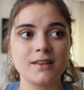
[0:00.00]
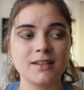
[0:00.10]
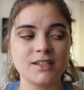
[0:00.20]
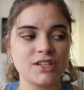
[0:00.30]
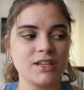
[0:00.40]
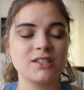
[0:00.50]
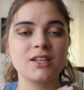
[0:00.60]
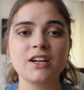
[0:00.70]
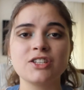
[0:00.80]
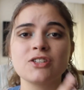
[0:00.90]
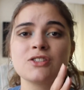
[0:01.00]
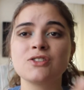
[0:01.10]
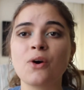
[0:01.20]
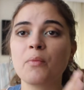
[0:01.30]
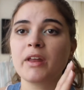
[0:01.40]
she touches
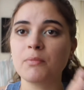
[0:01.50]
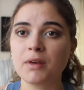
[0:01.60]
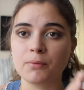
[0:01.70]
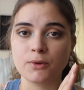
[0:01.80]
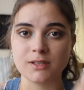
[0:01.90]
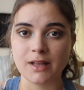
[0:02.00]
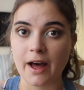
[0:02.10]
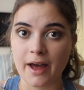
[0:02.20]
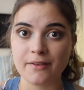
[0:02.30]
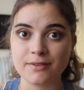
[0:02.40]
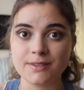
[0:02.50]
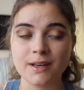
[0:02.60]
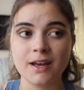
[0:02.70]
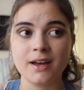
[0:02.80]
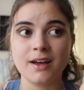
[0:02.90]
so many people's lives.
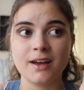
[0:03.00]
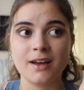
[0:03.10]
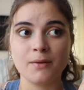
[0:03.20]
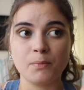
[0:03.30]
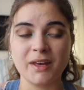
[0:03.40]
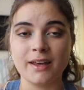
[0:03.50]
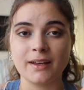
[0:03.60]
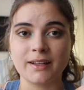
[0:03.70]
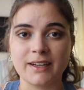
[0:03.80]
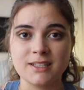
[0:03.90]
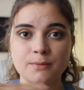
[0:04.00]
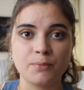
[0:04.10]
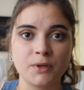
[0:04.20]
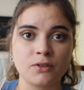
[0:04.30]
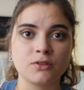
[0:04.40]
being like a
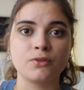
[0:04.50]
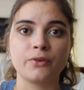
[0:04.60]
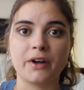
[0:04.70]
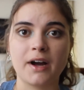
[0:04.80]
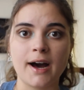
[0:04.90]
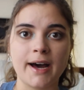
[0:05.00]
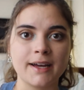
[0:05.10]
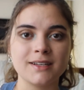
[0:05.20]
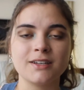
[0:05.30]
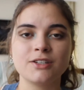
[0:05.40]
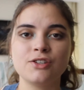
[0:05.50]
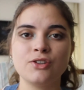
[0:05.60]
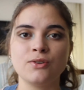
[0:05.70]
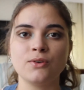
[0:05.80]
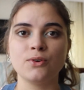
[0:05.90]
spiritual guide
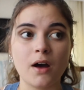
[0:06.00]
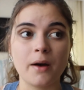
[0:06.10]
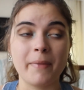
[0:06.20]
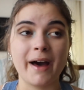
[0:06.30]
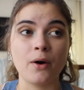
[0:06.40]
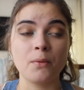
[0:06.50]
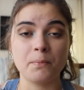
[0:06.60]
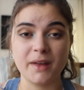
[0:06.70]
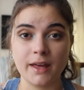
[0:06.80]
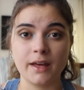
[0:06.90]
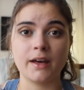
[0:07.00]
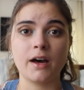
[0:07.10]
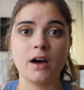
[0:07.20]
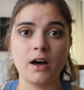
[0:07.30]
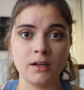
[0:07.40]
to about
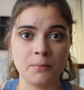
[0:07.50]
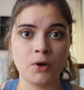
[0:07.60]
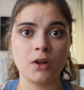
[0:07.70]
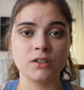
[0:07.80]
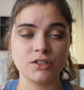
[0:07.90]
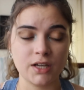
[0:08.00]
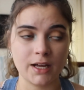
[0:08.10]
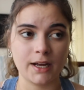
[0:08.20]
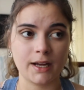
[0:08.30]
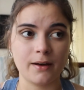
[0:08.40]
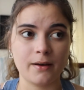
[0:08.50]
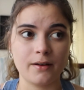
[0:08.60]
being unapologetic